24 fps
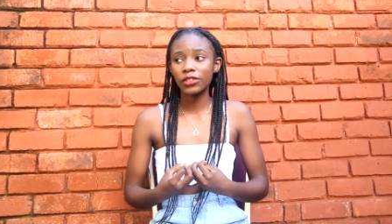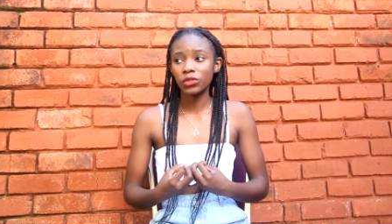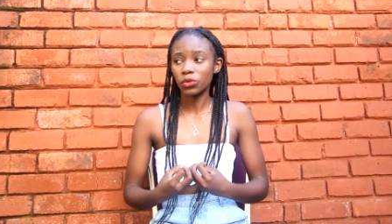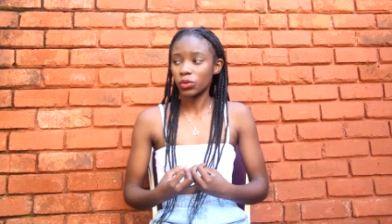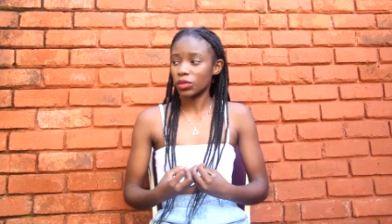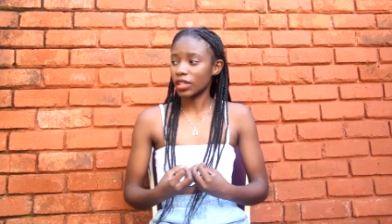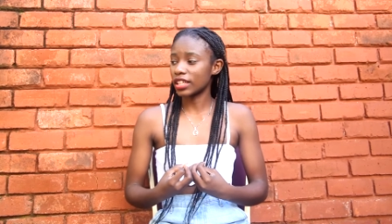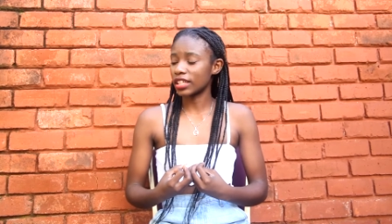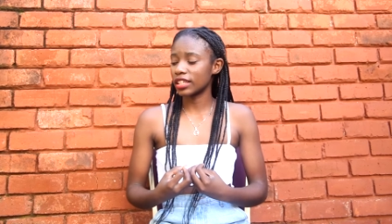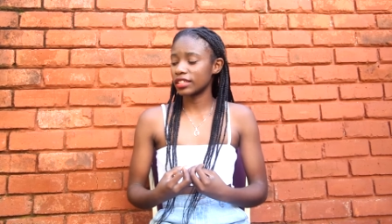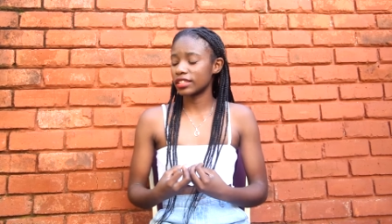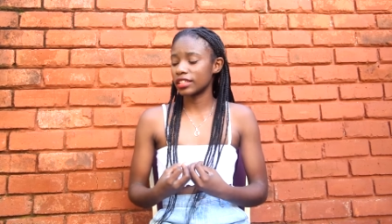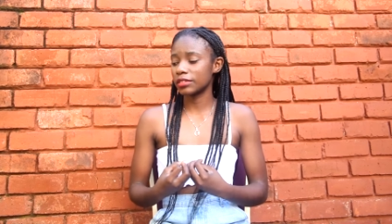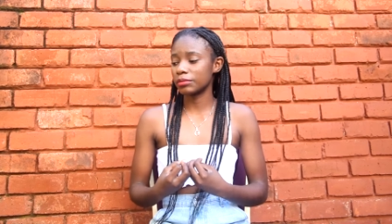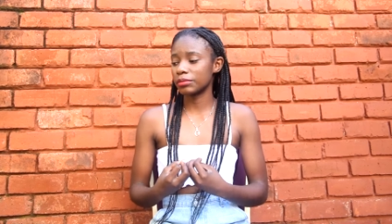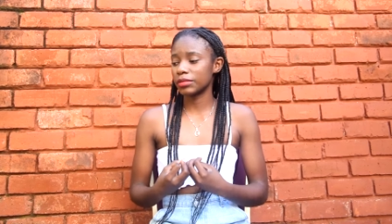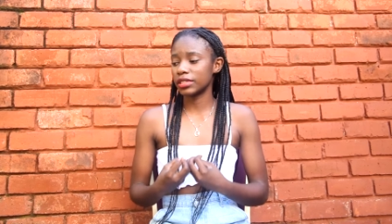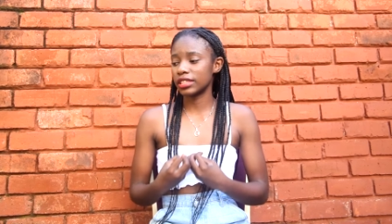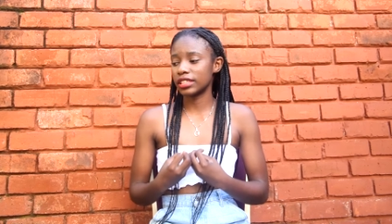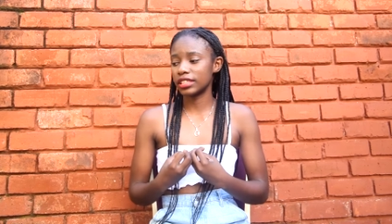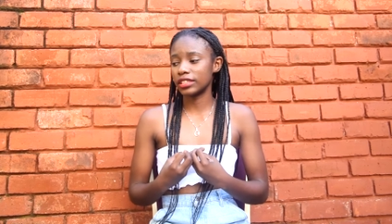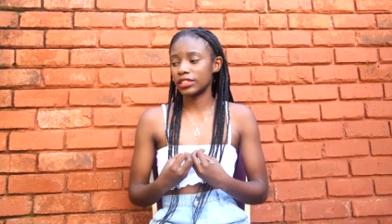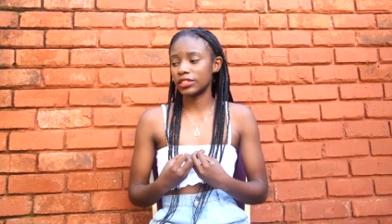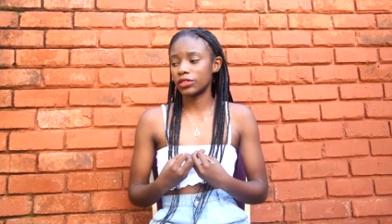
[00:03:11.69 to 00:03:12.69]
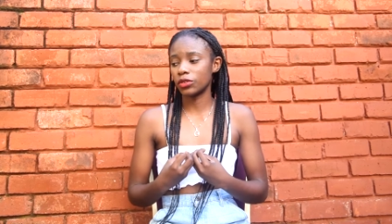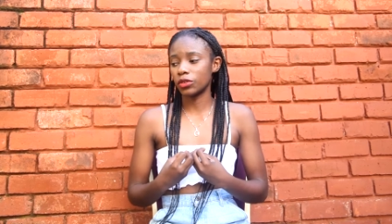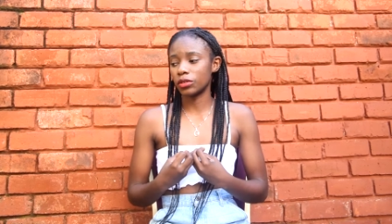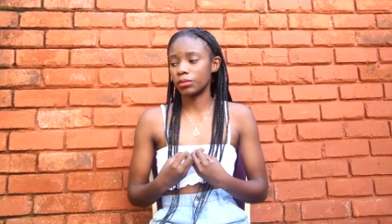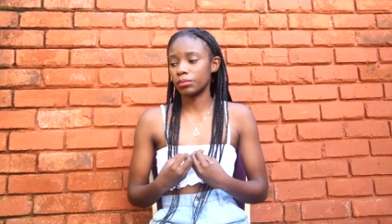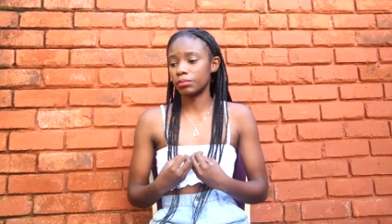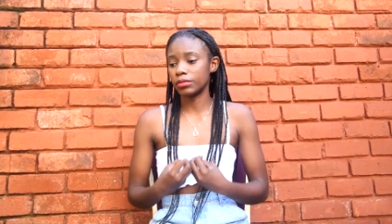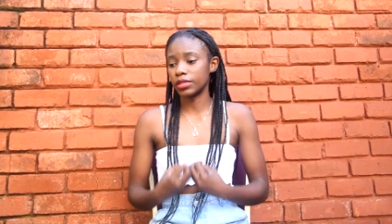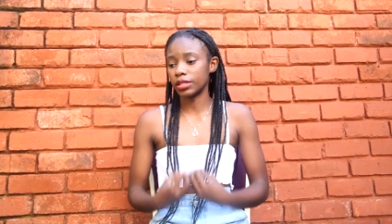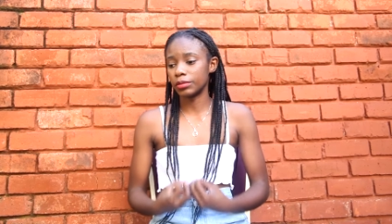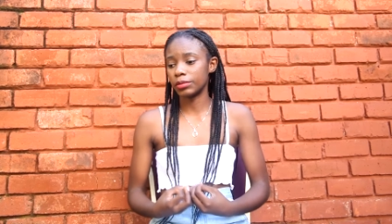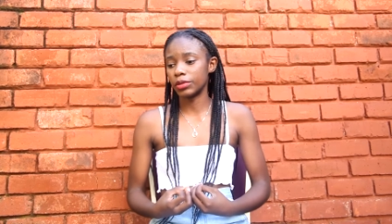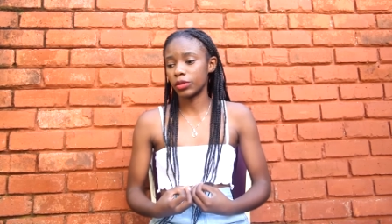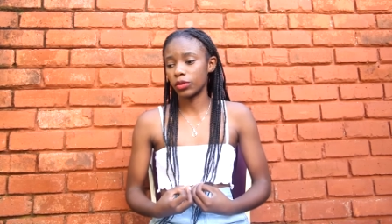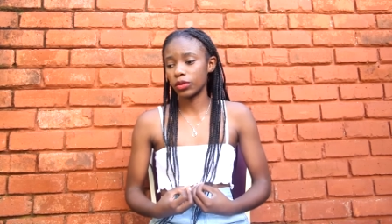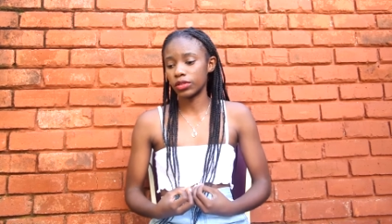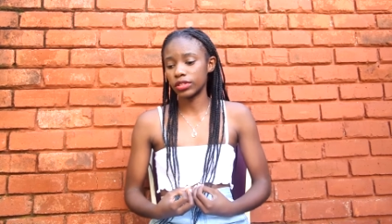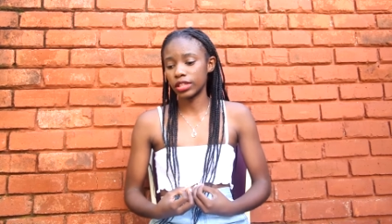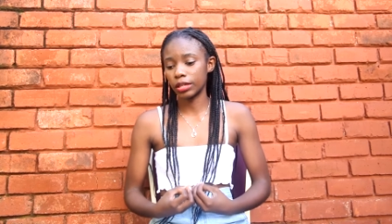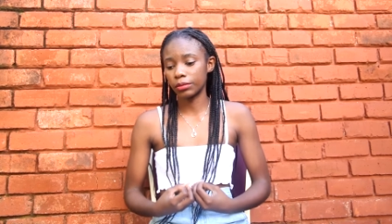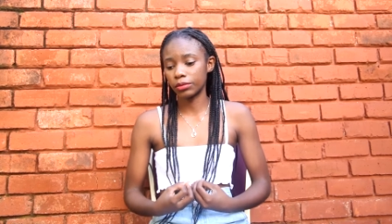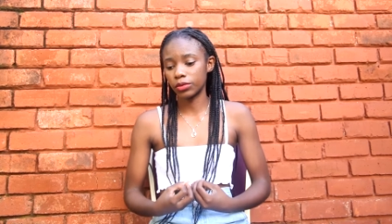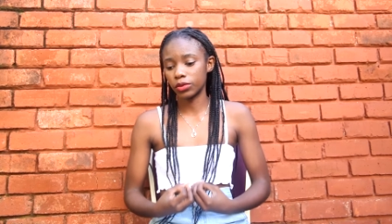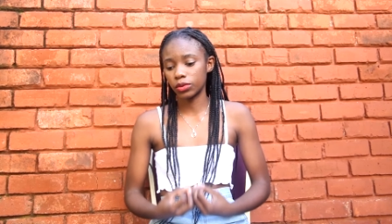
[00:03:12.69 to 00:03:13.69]
So that hasn't been easy on me
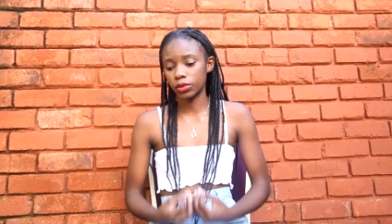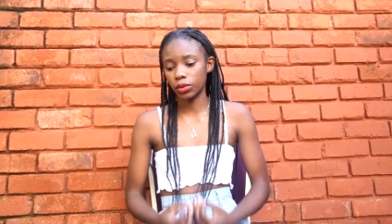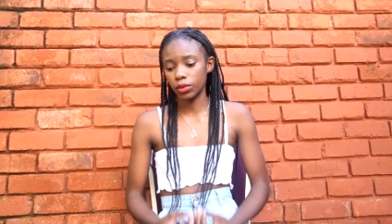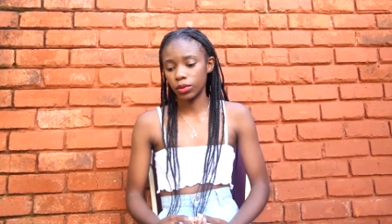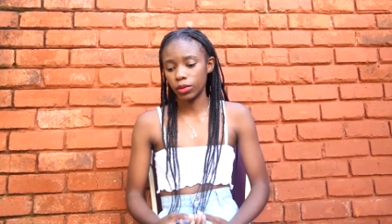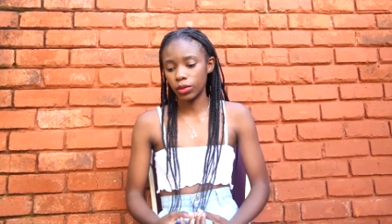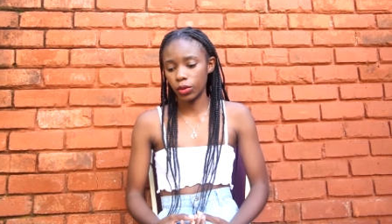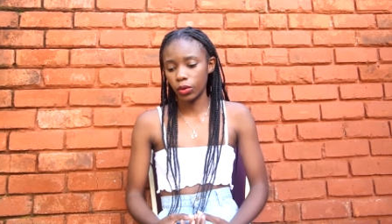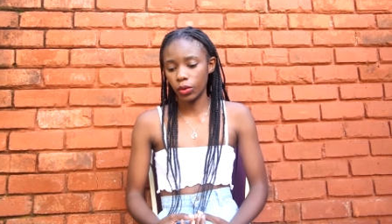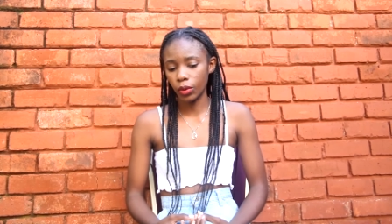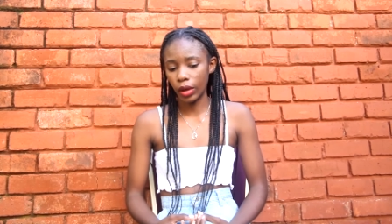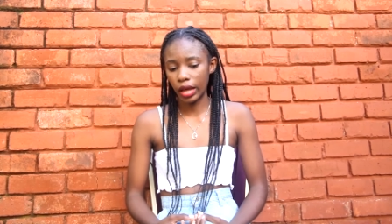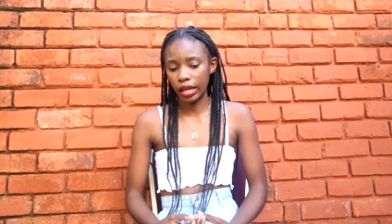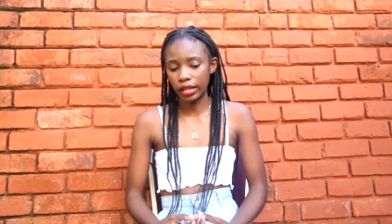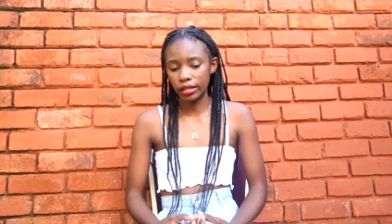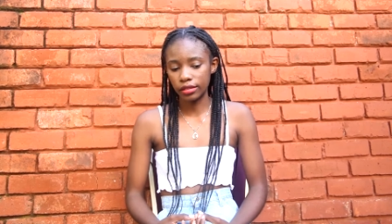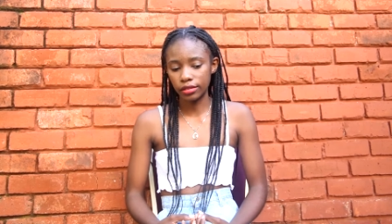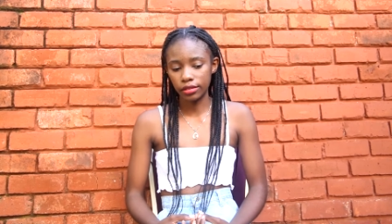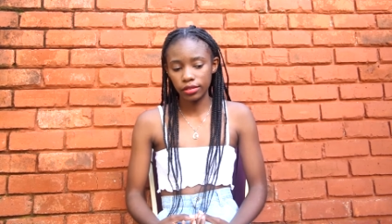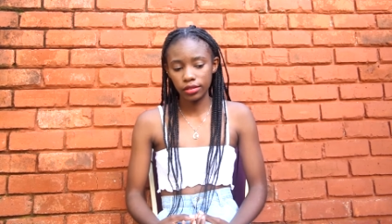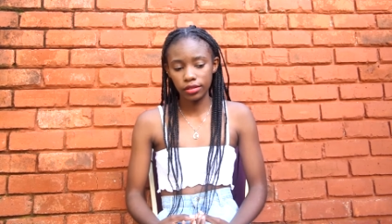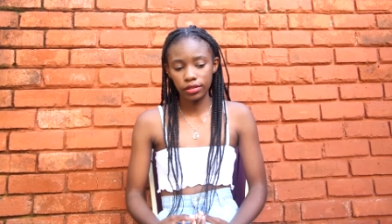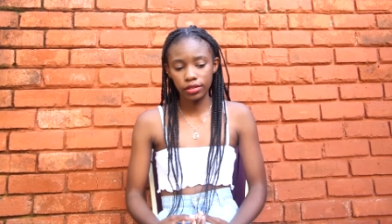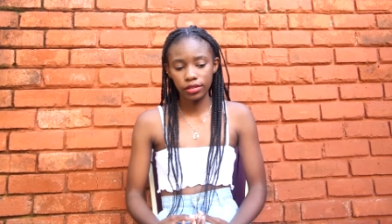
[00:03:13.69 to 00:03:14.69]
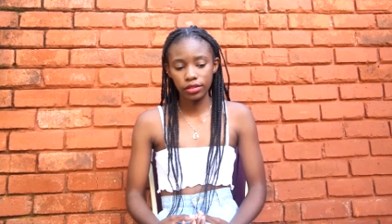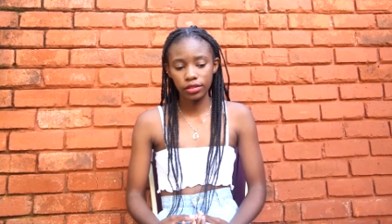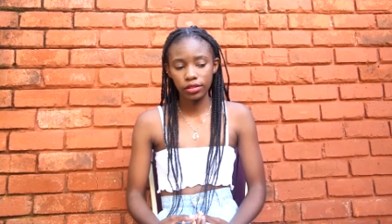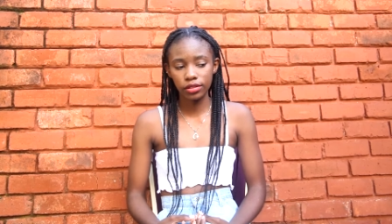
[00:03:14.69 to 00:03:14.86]
because I'm solo and